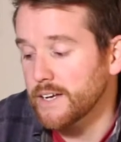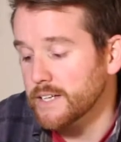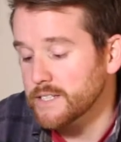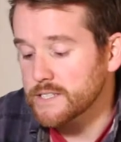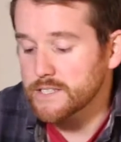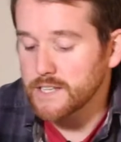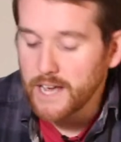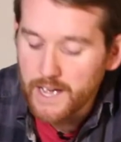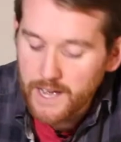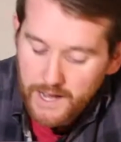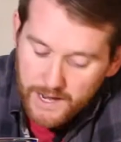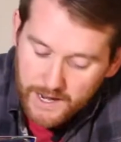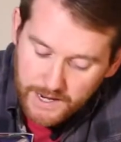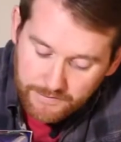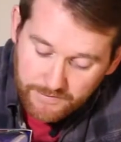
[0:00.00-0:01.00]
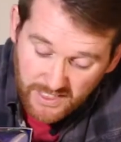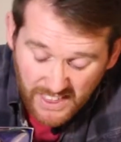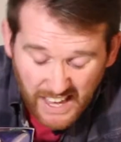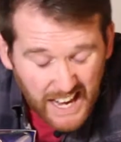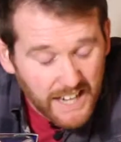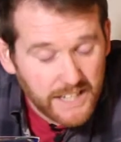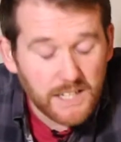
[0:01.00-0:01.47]
I'd say for
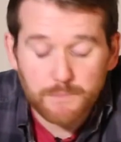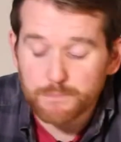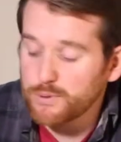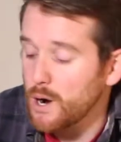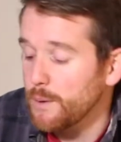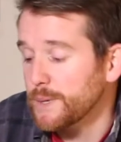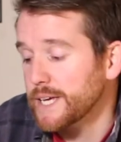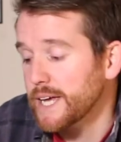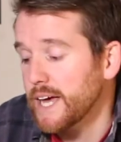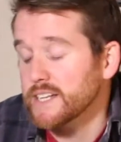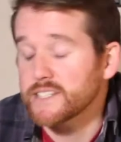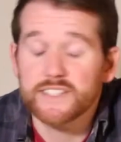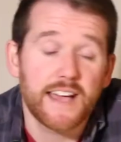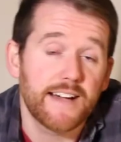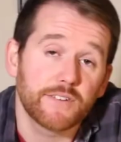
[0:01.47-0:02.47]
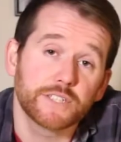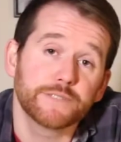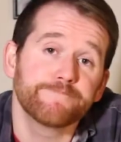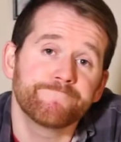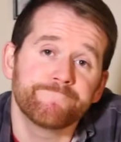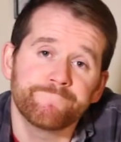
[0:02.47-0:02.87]
that, you could probably get 7.